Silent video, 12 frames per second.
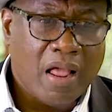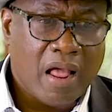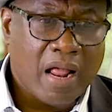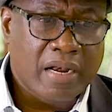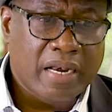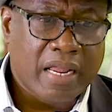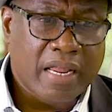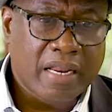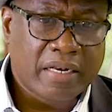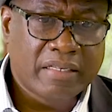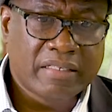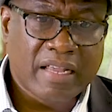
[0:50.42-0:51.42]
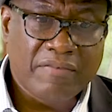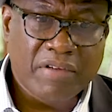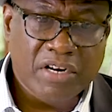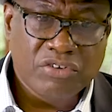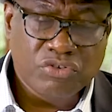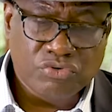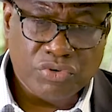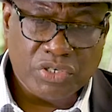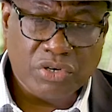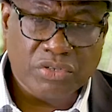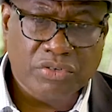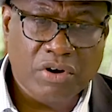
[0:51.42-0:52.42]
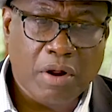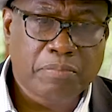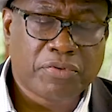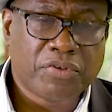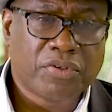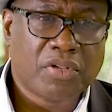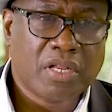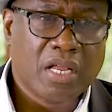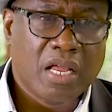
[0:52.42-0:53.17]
And these are very nutritious crops.